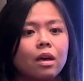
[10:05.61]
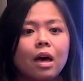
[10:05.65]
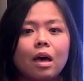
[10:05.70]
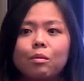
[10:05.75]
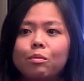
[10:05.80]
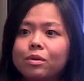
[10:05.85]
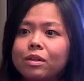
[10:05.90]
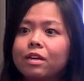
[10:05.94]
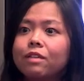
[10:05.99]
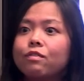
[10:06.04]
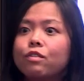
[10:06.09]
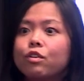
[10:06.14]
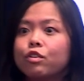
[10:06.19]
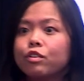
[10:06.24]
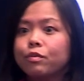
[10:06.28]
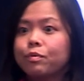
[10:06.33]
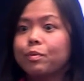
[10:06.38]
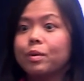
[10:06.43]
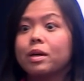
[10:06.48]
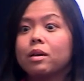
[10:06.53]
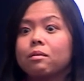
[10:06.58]
I believe there
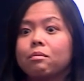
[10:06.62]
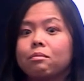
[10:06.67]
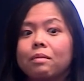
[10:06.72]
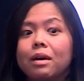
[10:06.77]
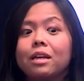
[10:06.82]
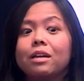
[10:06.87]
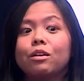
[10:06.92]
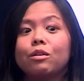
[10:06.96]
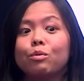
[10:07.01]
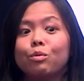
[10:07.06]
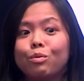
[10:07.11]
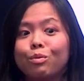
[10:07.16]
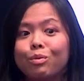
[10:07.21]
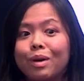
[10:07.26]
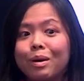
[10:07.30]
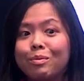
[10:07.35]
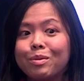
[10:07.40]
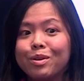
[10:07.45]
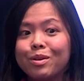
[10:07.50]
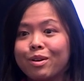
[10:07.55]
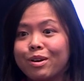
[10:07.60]
have been many
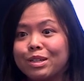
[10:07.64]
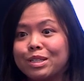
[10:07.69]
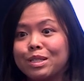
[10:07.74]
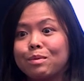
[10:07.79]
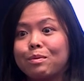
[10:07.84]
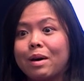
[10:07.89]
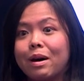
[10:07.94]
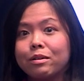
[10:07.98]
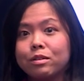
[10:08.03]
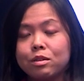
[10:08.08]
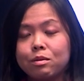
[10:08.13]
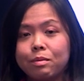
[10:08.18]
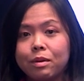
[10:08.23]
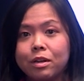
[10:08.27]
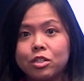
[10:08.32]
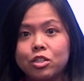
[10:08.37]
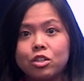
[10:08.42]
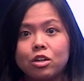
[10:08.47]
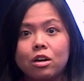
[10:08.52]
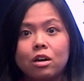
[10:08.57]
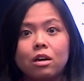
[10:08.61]
webinars about
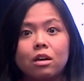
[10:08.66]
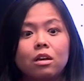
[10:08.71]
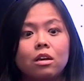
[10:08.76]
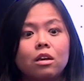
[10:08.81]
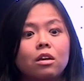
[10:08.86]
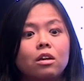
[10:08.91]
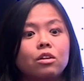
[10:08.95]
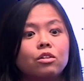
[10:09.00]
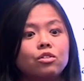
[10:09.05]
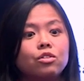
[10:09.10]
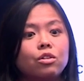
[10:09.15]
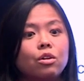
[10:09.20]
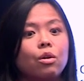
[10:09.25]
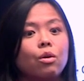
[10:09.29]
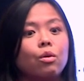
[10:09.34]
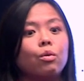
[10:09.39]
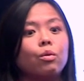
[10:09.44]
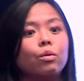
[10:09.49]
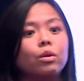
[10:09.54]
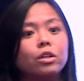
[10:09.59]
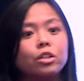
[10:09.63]
dementia,
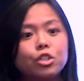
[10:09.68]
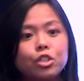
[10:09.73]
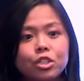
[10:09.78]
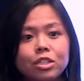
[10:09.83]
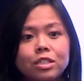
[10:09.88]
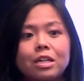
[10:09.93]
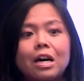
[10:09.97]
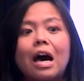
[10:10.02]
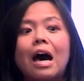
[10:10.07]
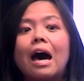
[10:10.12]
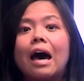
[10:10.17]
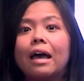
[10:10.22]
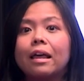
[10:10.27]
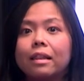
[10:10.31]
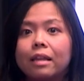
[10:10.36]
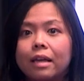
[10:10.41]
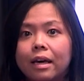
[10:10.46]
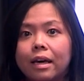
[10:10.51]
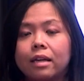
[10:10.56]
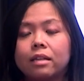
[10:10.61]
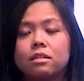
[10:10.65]
so we'll just
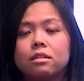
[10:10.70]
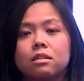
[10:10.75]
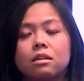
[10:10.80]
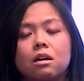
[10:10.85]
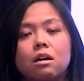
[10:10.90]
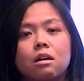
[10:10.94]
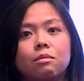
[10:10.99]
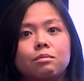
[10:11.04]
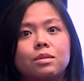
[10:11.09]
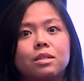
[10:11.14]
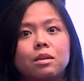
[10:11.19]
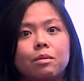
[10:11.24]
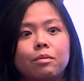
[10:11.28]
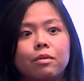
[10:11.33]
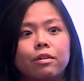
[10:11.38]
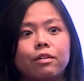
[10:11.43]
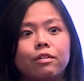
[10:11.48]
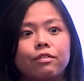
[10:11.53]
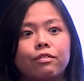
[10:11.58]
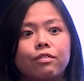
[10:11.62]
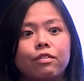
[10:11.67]
highlight um, some
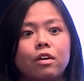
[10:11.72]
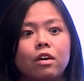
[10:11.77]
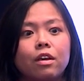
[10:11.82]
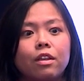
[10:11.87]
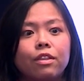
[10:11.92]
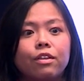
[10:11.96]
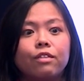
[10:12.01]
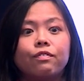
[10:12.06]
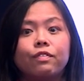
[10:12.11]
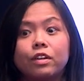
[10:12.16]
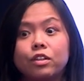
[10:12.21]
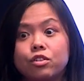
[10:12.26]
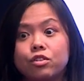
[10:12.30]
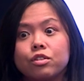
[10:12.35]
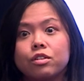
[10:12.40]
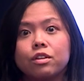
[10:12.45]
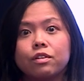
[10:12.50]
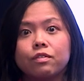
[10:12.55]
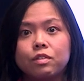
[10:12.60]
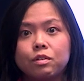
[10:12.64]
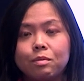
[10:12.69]
of the
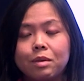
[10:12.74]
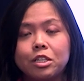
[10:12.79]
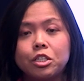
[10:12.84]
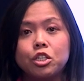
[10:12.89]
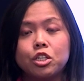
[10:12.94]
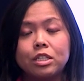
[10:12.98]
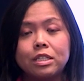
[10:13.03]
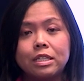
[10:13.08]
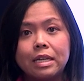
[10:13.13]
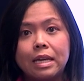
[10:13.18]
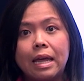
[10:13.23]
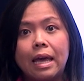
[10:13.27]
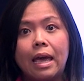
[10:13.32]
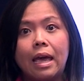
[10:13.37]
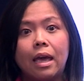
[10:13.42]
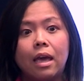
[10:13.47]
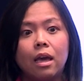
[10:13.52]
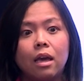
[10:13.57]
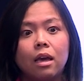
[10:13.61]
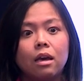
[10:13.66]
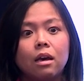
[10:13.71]
features of dementia
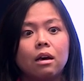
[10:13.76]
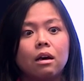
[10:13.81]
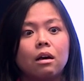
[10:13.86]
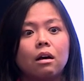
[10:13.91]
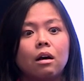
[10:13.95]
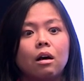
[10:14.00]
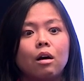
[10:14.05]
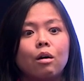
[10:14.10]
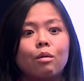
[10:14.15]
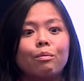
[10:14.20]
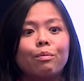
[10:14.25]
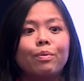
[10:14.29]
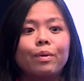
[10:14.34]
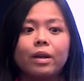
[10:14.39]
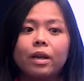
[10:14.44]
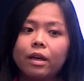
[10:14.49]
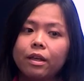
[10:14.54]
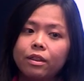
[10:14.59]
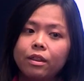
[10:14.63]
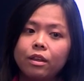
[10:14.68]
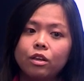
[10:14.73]
today. Um,
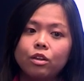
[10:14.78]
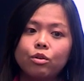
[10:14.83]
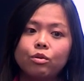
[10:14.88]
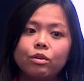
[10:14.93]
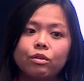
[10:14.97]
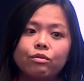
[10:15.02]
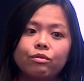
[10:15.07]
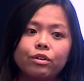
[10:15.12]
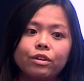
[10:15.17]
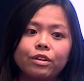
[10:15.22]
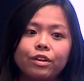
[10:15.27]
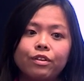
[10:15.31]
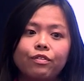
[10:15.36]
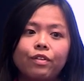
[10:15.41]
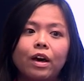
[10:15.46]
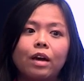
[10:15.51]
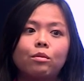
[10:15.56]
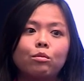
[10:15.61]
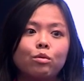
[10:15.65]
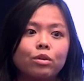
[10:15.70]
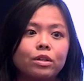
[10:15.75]
but I think you can really
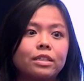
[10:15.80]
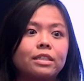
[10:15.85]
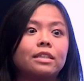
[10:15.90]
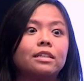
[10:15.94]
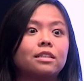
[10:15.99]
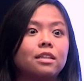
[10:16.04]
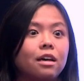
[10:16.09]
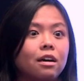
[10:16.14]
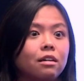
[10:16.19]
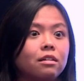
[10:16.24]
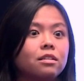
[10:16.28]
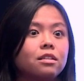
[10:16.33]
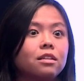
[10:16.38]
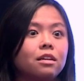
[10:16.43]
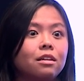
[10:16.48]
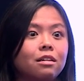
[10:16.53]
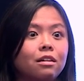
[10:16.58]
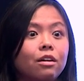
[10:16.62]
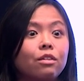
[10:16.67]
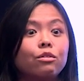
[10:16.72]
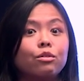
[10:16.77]
find more details
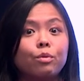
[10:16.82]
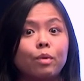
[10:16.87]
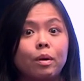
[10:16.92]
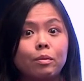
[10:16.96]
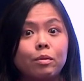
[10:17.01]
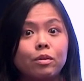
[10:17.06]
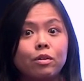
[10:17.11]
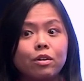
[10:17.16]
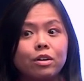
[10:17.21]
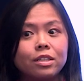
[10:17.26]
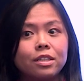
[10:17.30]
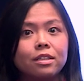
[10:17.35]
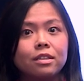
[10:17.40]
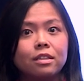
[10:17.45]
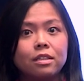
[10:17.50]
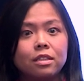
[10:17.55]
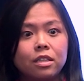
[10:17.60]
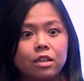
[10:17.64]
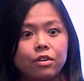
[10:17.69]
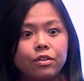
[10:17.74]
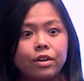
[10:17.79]
in other webinars in the
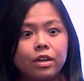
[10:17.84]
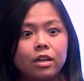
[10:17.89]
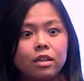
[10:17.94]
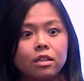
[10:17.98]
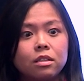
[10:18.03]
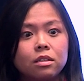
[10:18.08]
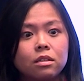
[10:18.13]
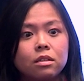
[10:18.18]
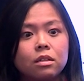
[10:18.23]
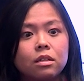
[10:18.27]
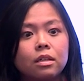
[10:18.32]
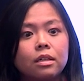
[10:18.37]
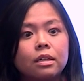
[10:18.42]
series.